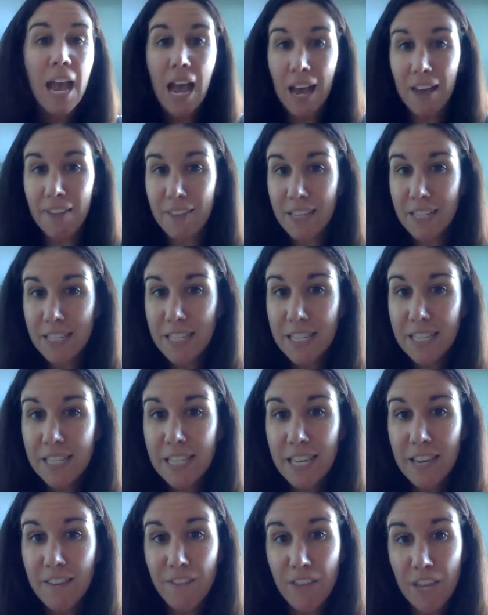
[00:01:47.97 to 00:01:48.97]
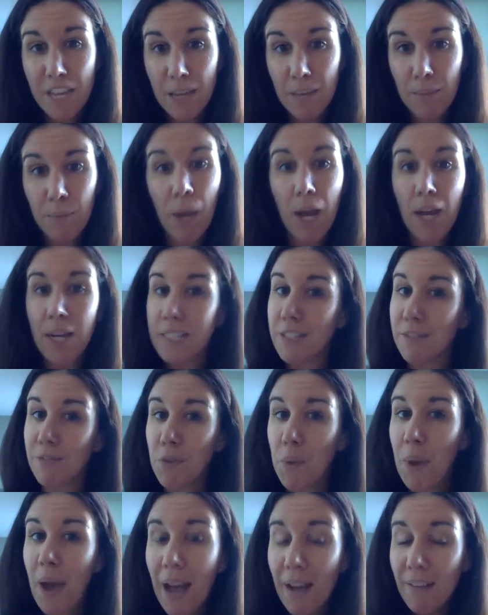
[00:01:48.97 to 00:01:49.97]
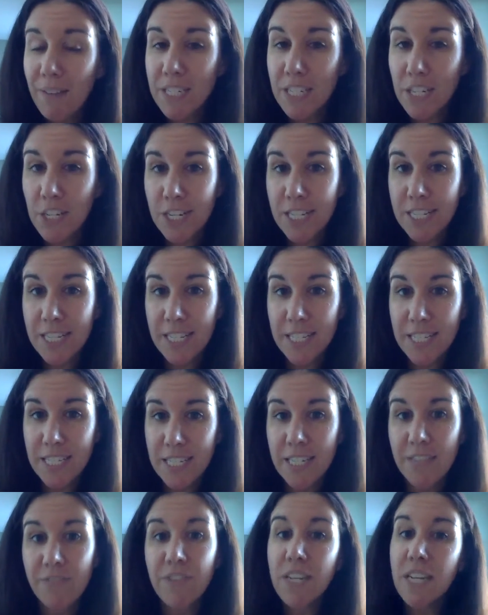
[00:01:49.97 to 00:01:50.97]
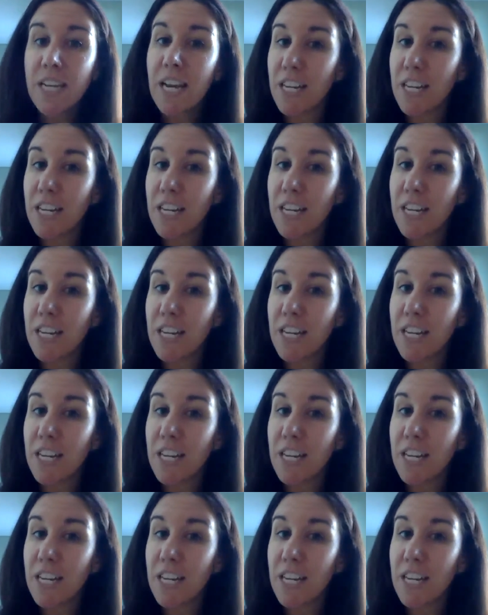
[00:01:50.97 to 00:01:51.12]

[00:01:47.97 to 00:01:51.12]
And this is the vegan box. If you have a dairy sensitivity,